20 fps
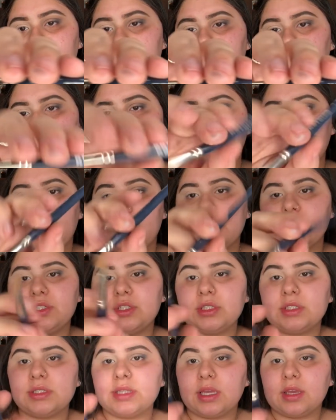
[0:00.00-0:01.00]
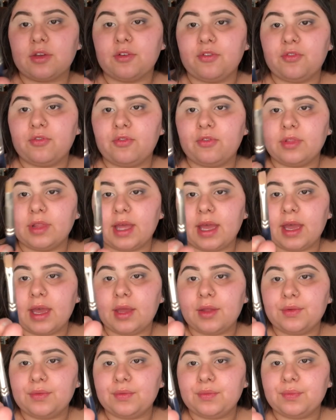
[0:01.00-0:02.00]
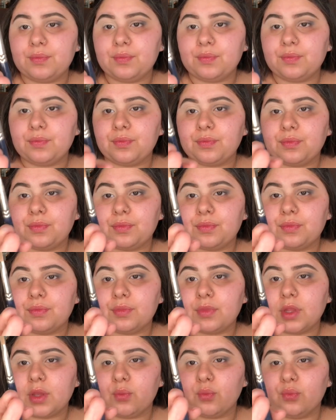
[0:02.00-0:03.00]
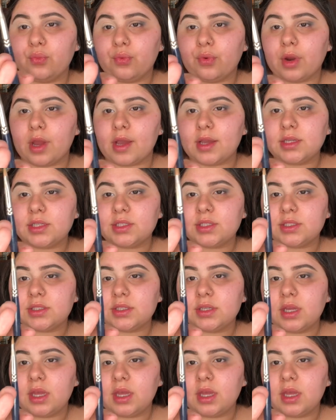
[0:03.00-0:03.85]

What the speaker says: And it's just like a flat brush.